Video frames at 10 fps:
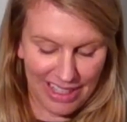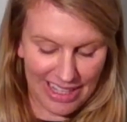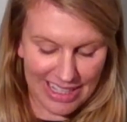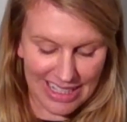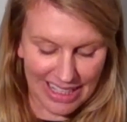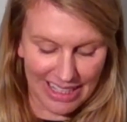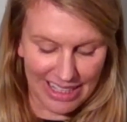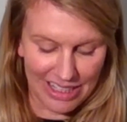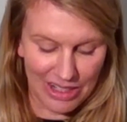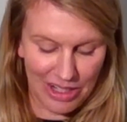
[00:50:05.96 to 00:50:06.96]

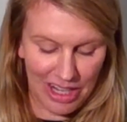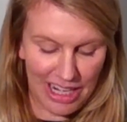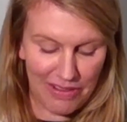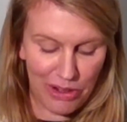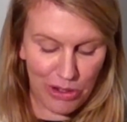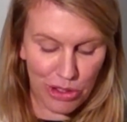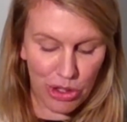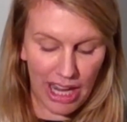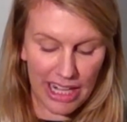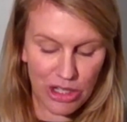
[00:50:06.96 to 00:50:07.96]
Excellent. If you're
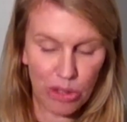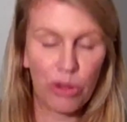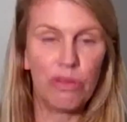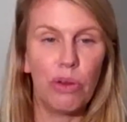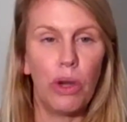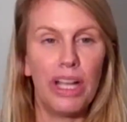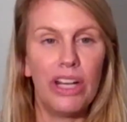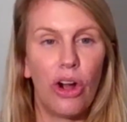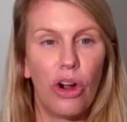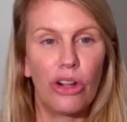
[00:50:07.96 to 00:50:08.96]
trying to
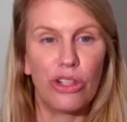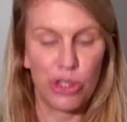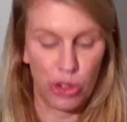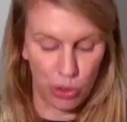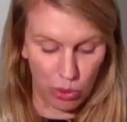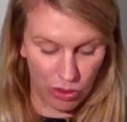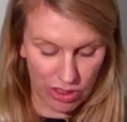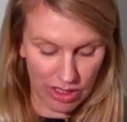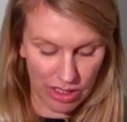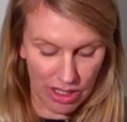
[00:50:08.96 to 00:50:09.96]
avoid hard
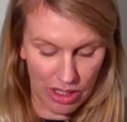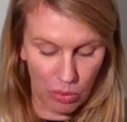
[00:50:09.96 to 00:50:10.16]
stools,